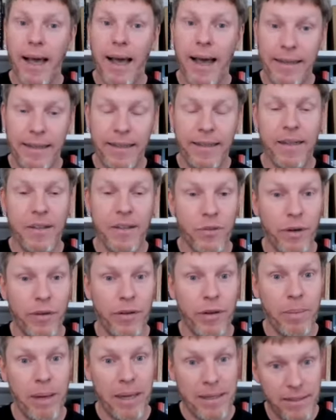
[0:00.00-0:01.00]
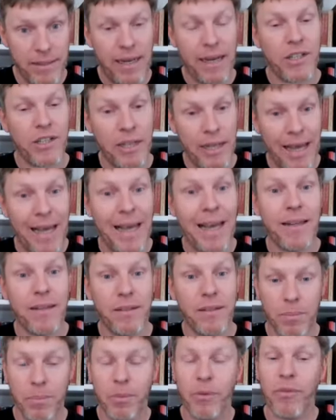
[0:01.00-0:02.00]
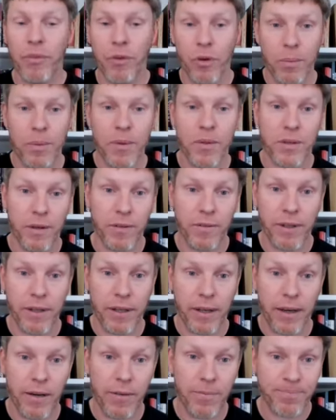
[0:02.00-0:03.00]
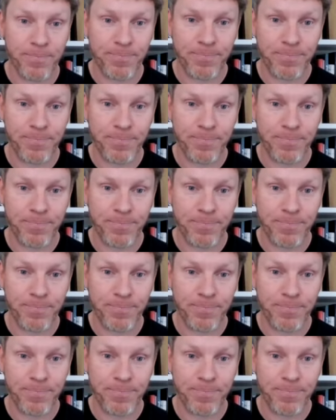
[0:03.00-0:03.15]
And at its very best, it actually aids the performance of the car.